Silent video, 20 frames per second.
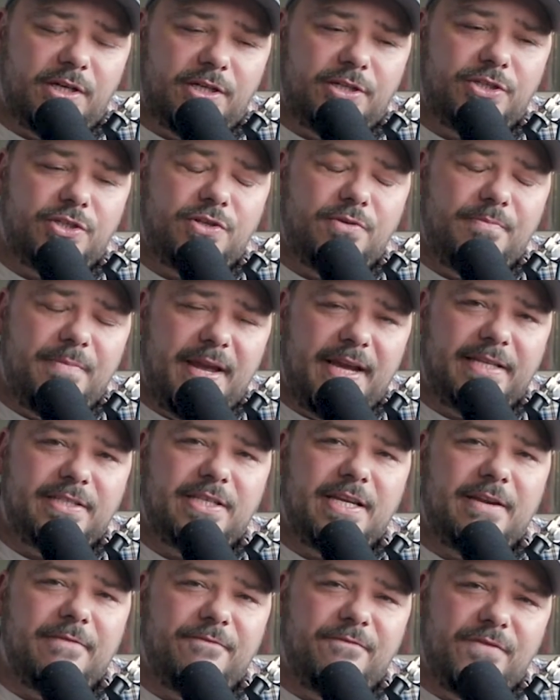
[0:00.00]
also
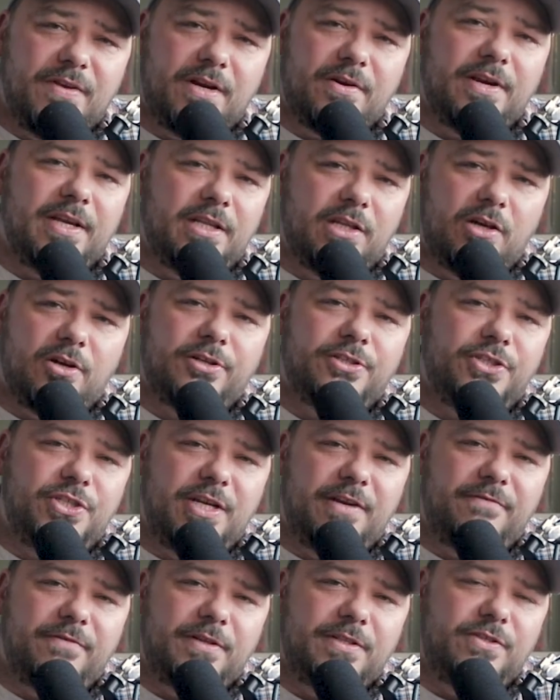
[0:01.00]
makes a very large
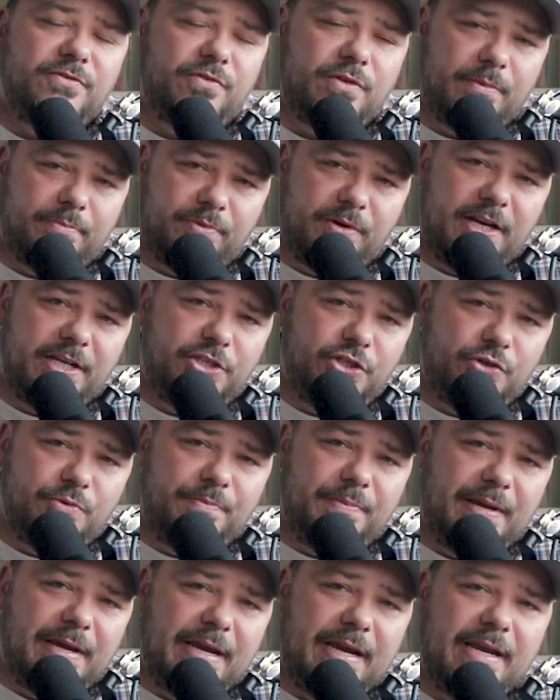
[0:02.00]
difference for the price
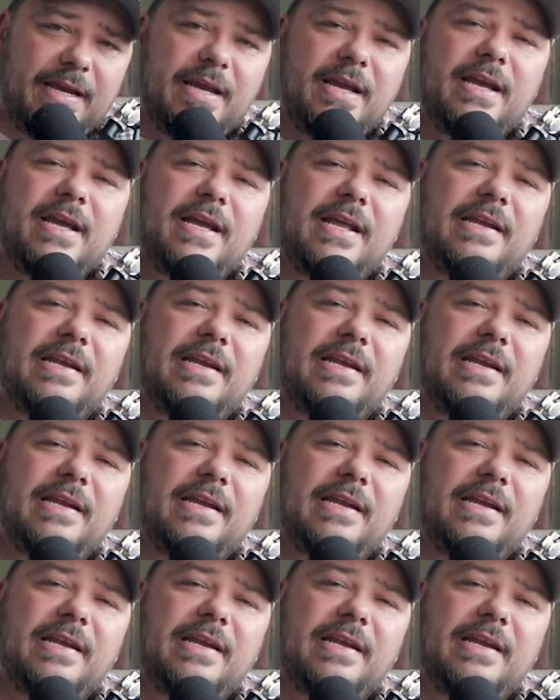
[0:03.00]
you pay,